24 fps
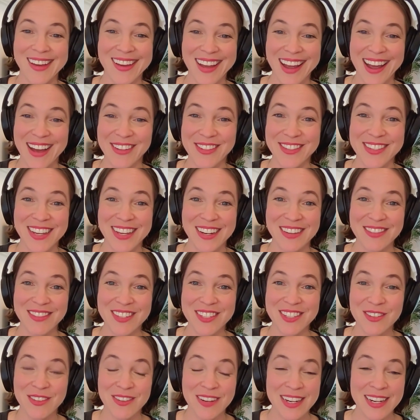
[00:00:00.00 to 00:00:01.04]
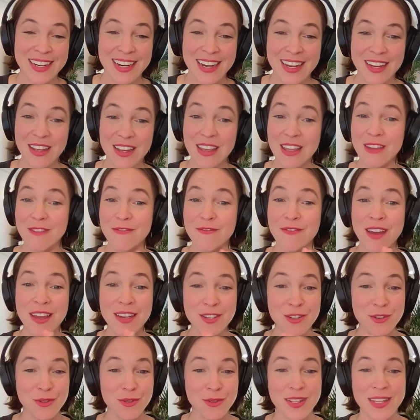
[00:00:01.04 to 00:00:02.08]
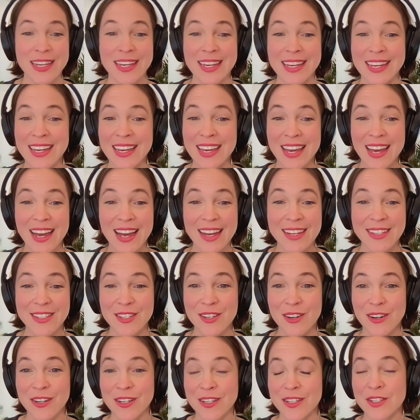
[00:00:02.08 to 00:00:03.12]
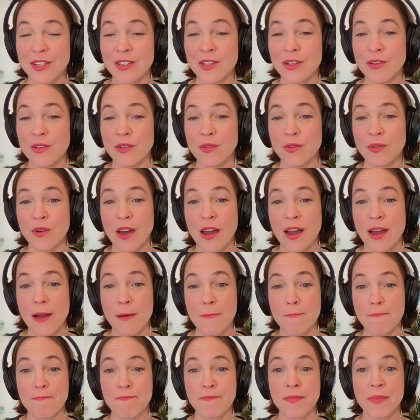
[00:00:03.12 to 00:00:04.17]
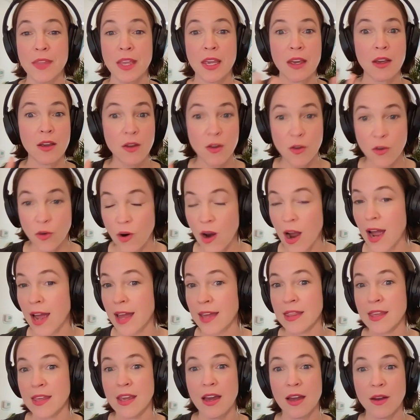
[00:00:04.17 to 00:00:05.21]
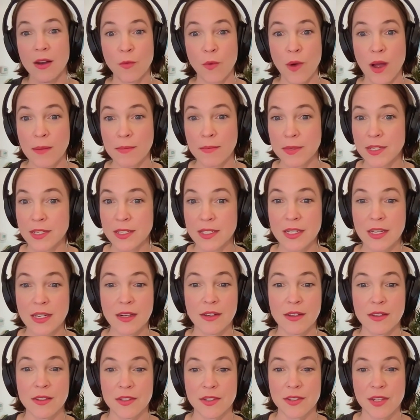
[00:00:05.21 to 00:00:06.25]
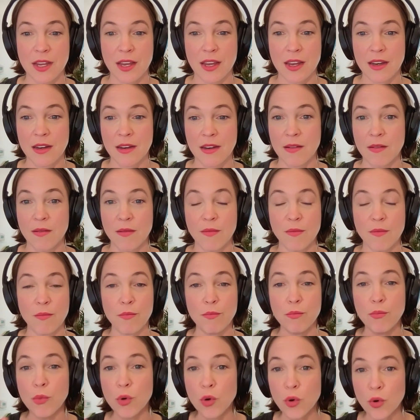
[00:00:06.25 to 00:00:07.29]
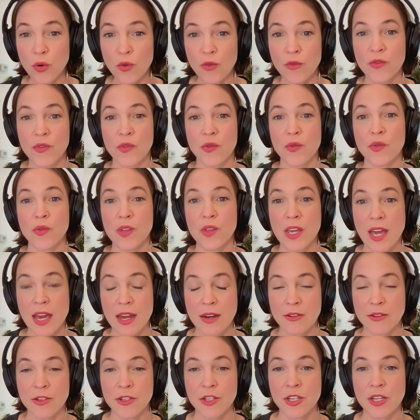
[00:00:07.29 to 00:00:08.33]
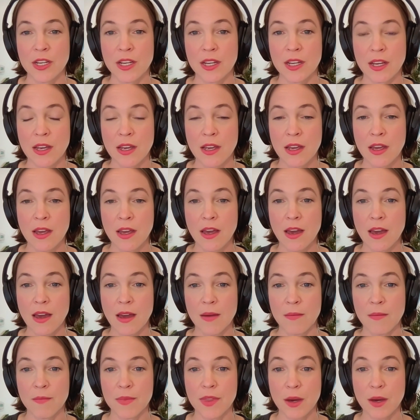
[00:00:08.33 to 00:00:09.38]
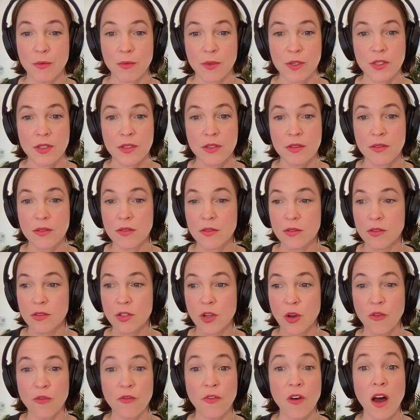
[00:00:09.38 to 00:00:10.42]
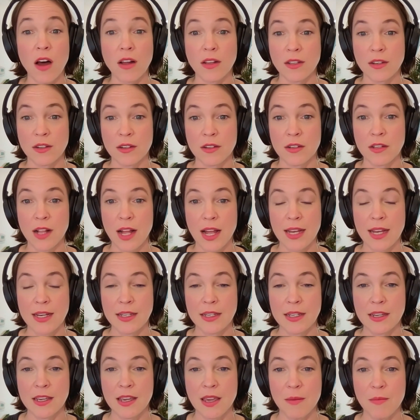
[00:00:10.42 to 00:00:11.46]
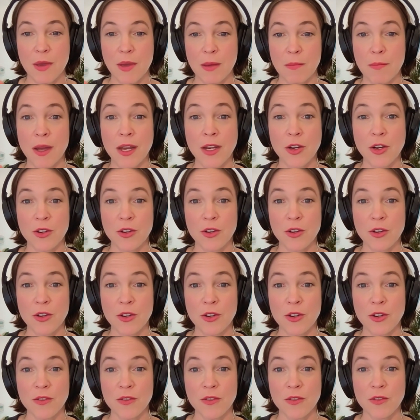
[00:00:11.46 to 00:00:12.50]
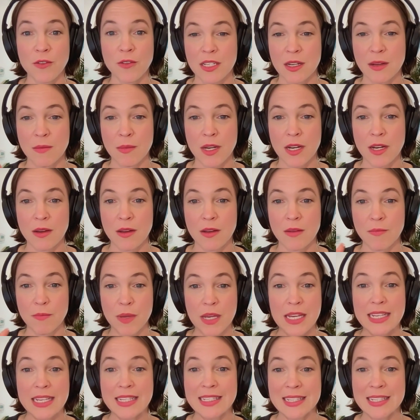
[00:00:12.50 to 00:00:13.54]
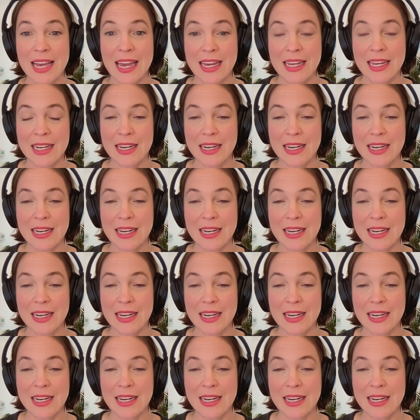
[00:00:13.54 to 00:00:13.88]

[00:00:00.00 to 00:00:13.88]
outside of a screen. Eventually, I started to cry the unwept tears and move through the energy that was so volatile and keeping my nervous system in a peak state.